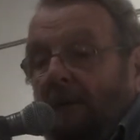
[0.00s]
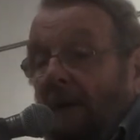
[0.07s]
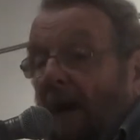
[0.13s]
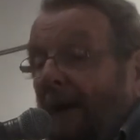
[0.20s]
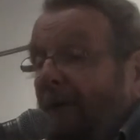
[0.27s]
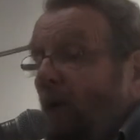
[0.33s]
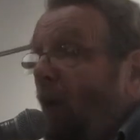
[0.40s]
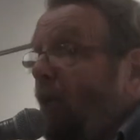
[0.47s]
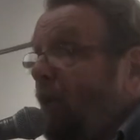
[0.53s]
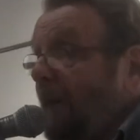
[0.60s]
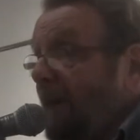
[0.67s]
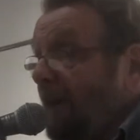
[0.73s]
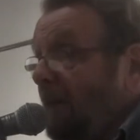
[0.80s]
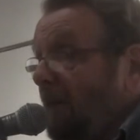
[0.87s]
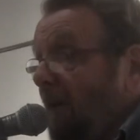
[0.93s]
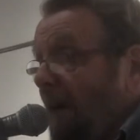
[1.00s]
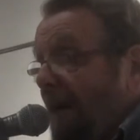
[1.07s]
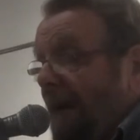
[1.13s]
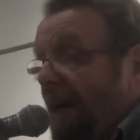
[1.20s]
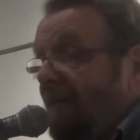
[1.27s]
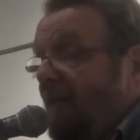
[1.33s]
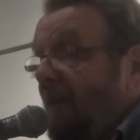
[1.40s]
I could only
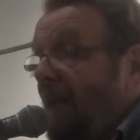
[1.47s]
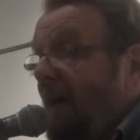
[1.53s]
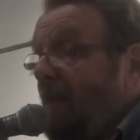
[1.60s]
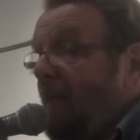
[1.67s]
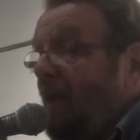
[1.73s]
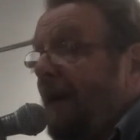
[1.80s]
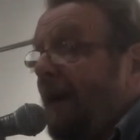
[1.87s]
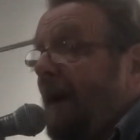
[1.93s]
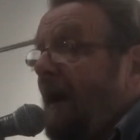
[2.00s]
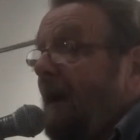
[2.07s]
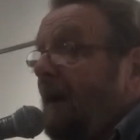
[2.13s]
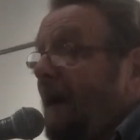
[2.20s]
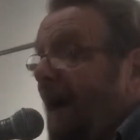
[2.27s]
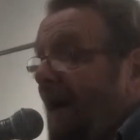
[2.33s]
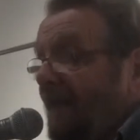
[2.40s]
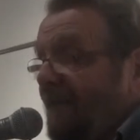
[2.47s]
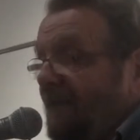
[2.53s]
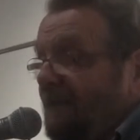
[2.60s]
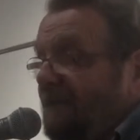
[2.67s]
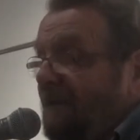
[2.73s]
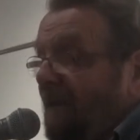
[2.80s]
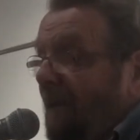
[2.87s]
agree, remembering
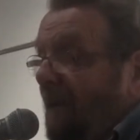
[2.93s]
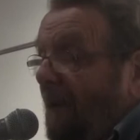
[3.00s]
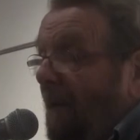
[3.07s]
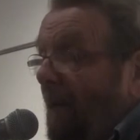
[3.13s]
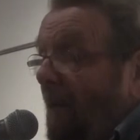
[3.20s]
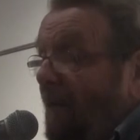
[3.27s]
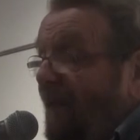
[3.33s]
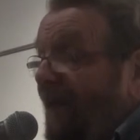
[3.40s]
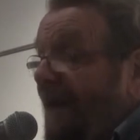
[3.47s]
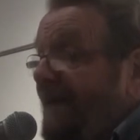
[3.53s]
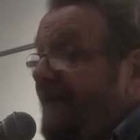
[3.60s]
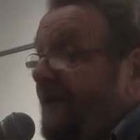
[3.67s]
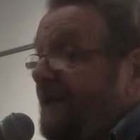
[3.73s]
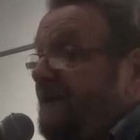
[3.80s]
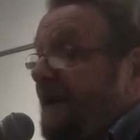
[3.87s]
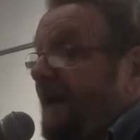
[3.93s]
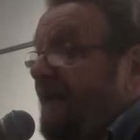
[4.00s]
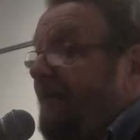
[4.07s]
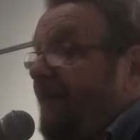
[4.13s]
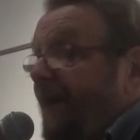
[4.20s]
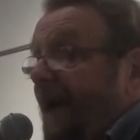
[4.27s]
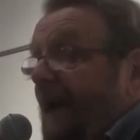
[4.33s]
Galvin's previously
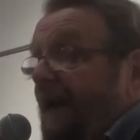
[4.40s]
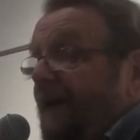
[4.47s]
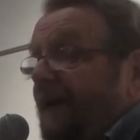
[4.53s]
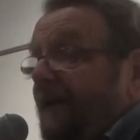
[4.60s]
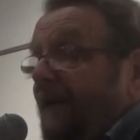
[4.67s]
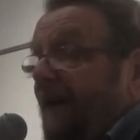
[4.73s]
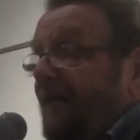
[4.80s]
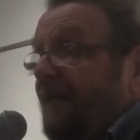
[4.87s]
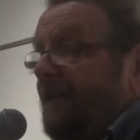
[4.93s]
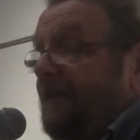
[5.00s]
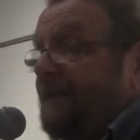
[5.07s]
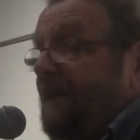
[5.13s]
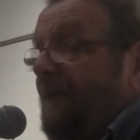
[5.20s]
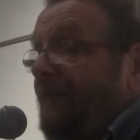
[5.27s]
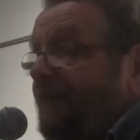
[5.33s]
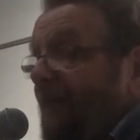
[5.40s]
failed endeavours.